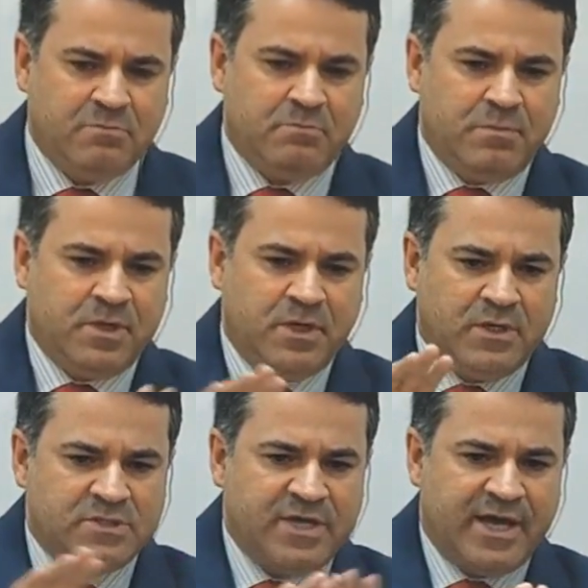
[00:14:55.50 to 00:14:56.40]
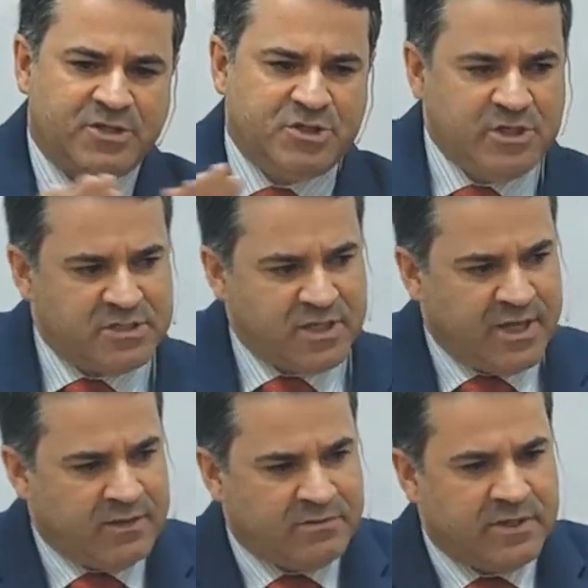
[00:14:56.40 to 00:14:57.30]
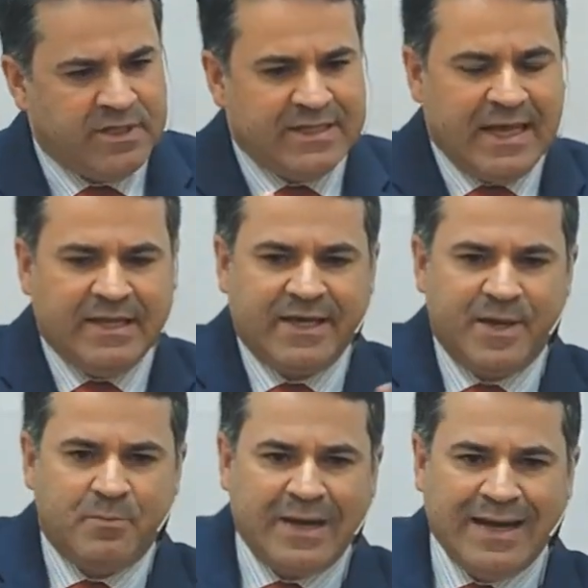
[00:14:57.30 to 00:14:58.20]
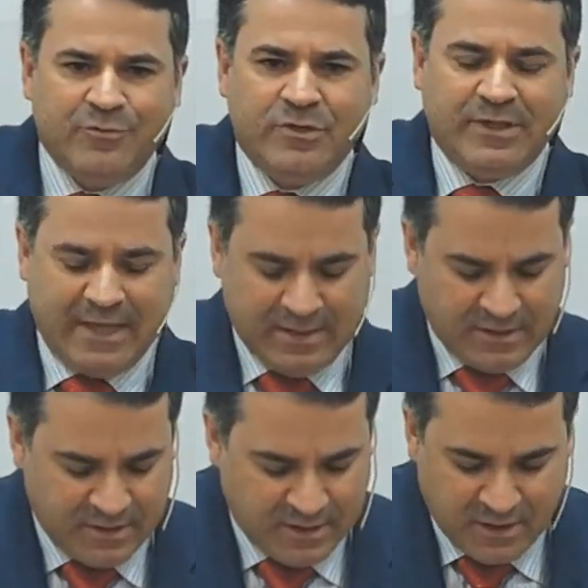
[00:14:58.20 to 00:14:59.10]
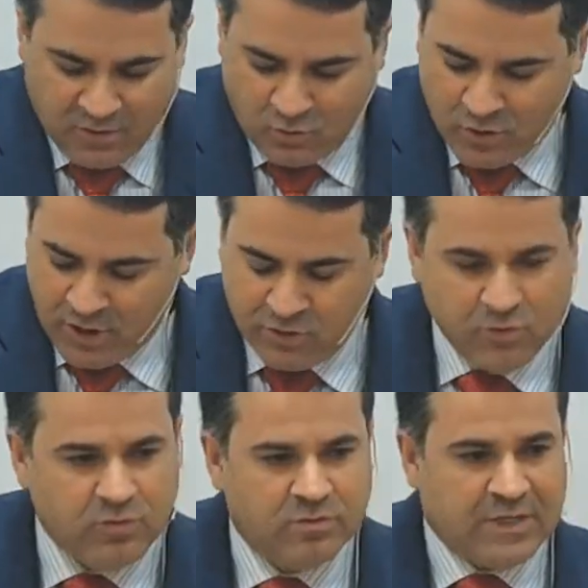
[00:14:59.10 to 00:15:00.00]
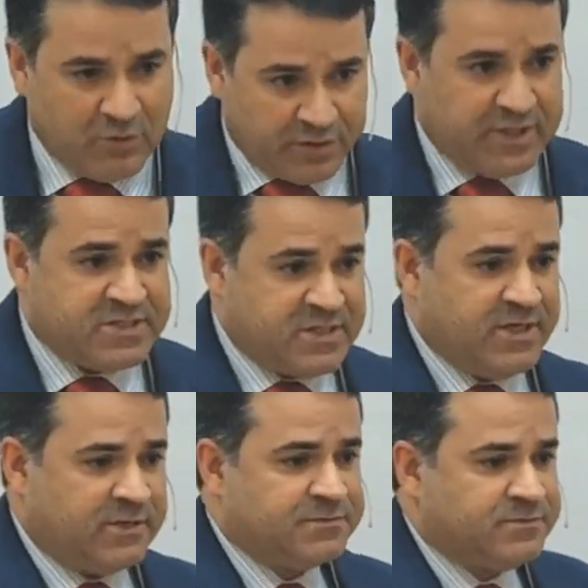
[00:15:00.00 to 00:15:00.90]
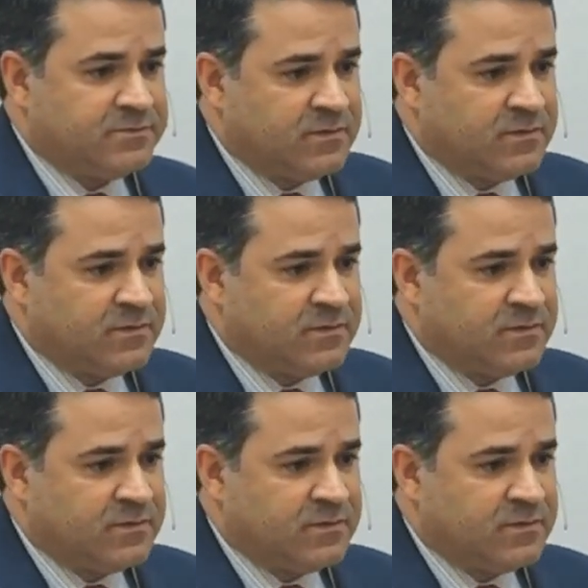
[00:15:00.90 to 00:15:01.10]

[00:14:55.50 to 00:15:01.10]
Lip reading: lamb. He had to choose the lamb without anything broken. It had to be perfect.